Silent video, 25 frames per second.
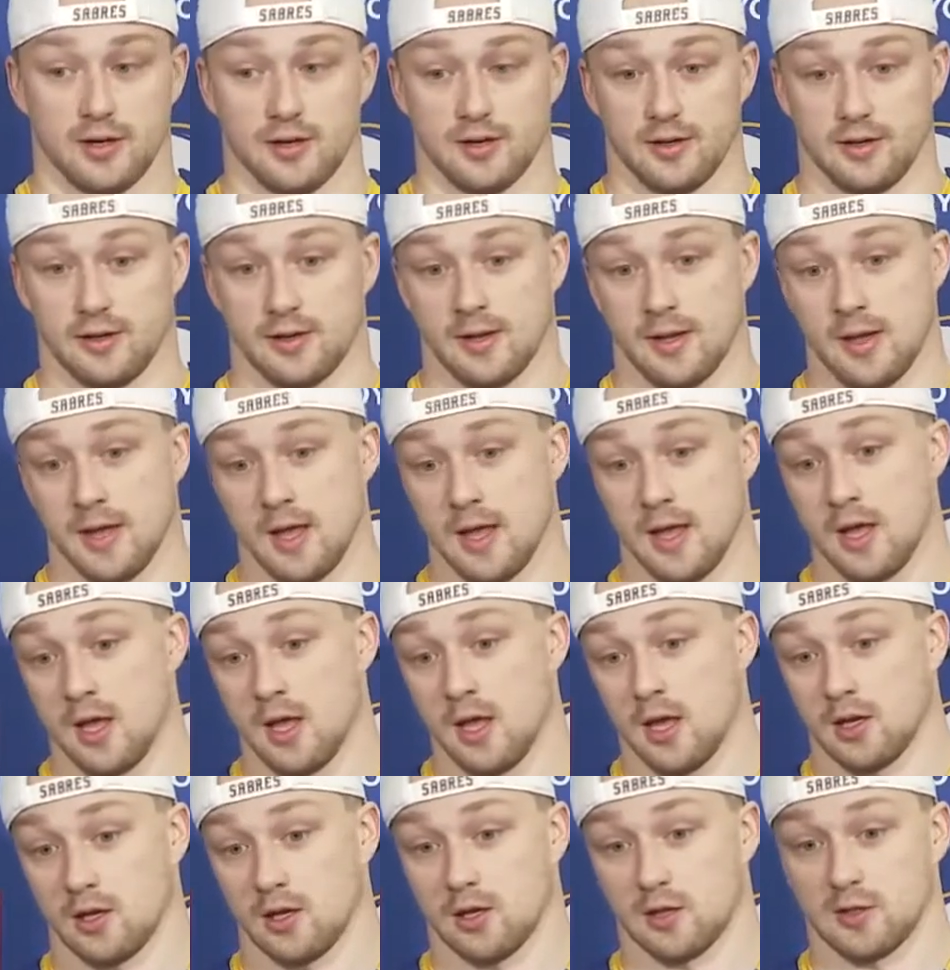And
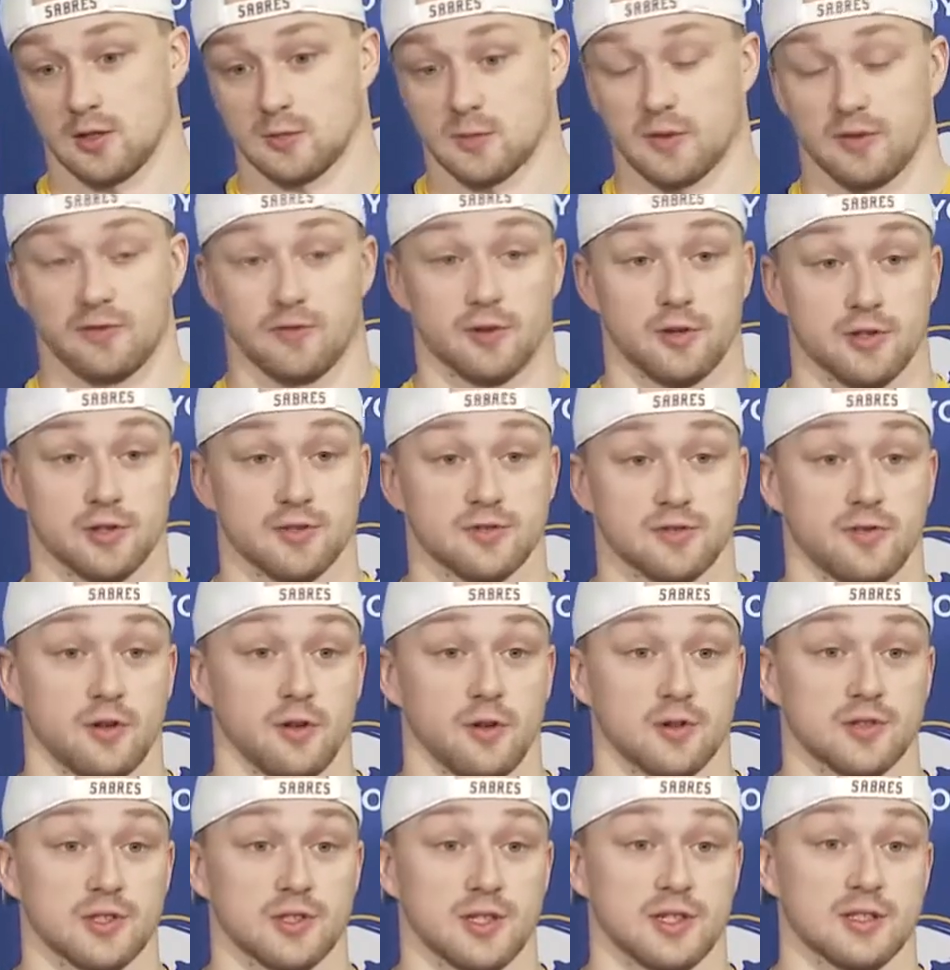you know, it's my first
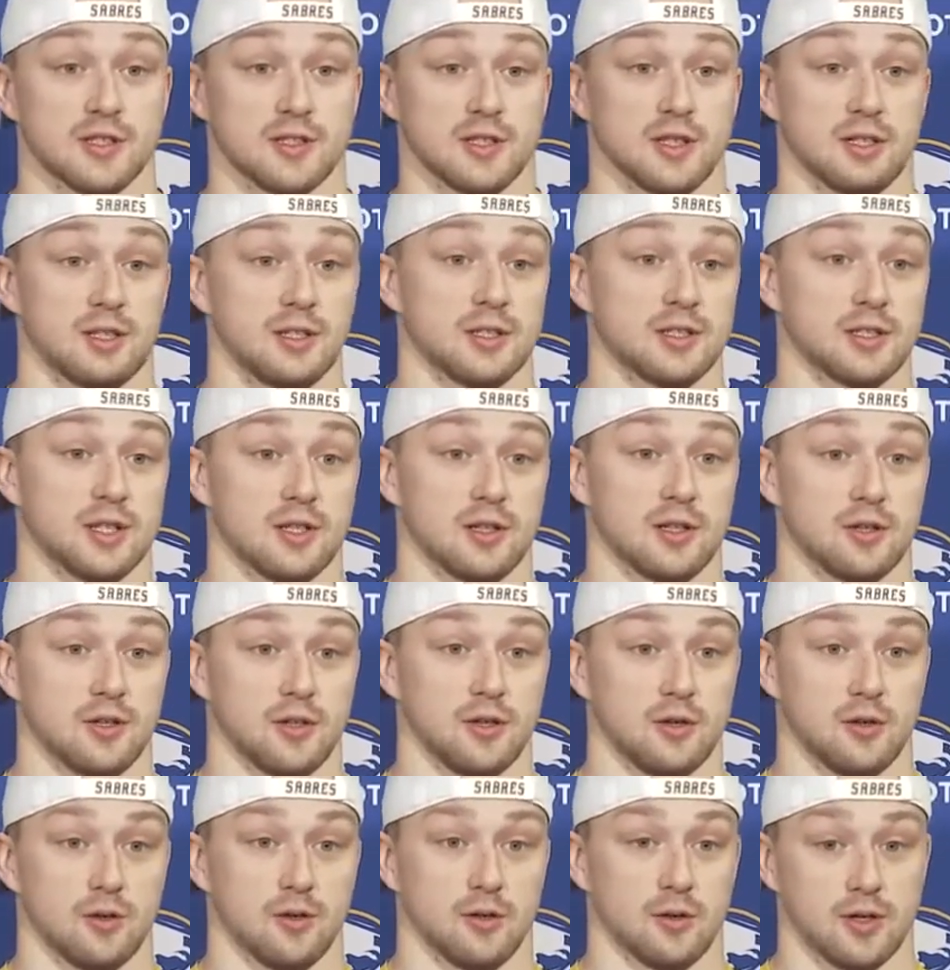full season in NHL
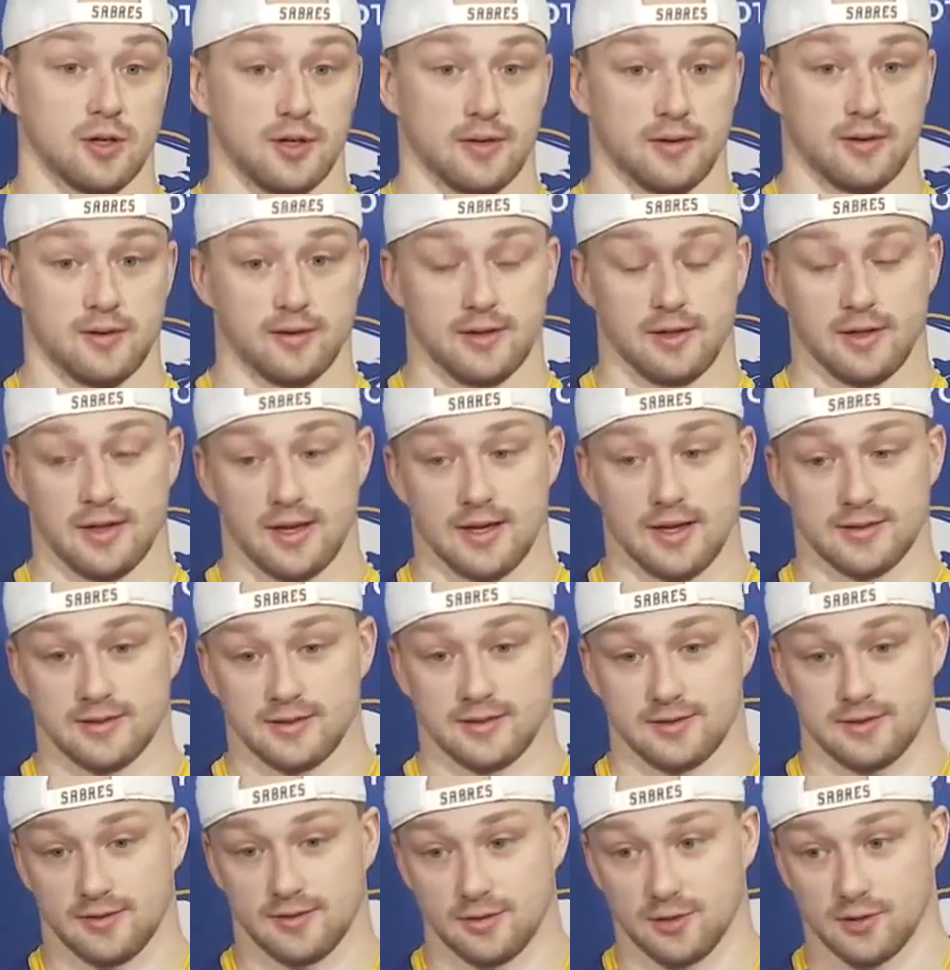too, and the
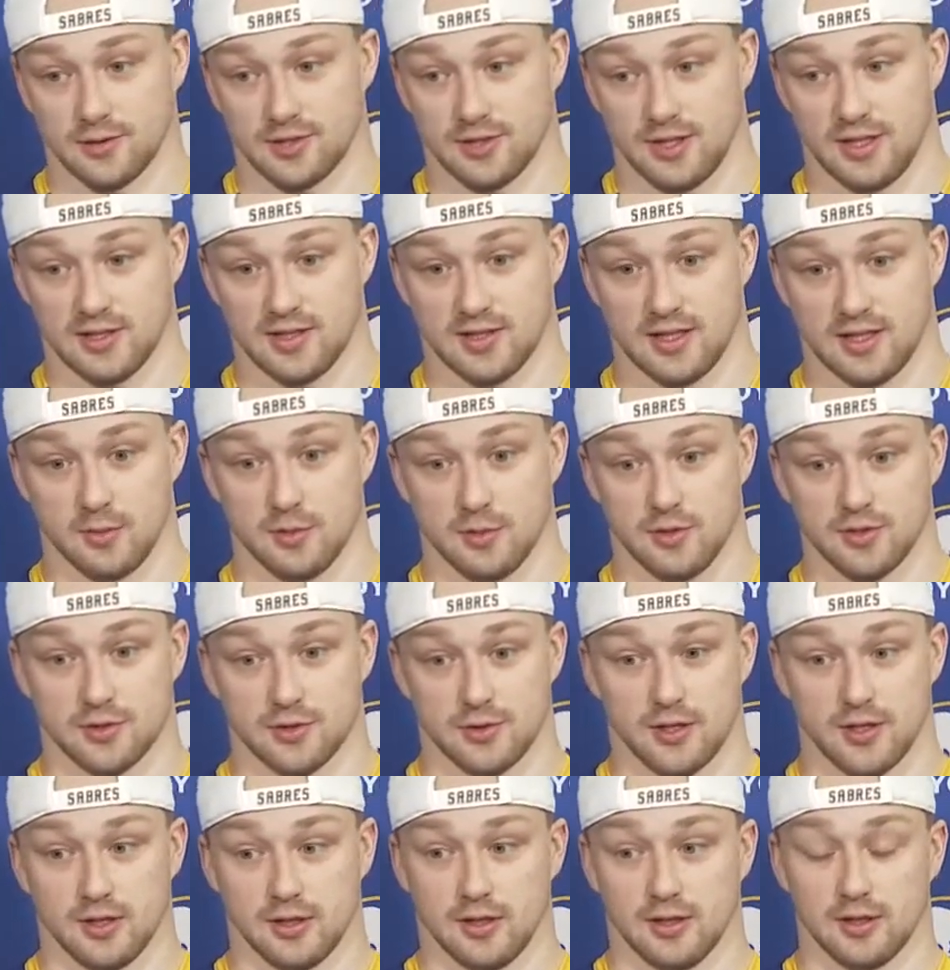last two seasons I've been
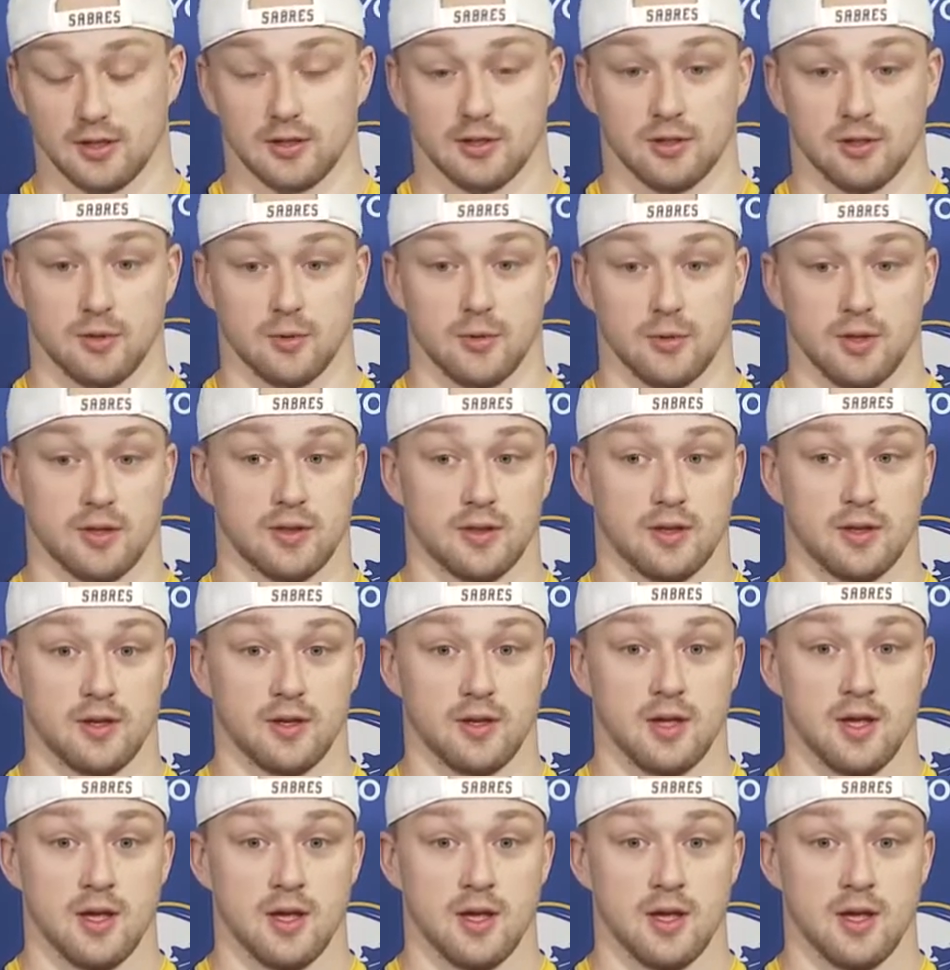struggling too with.